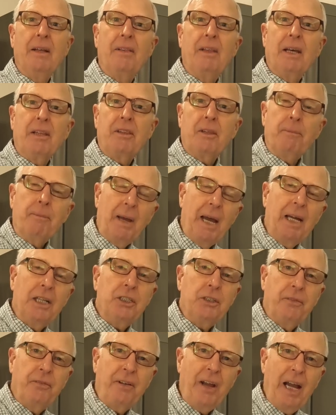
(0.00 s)
that the
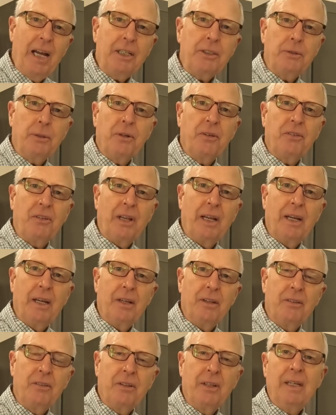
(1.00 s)
manufacturer
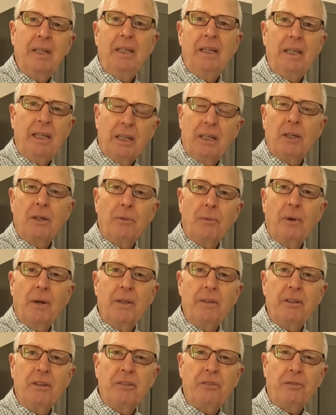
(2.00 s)
says it can
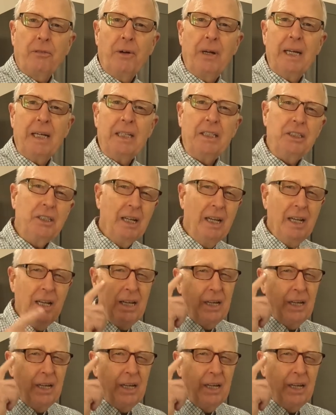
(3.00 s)
run this fridge.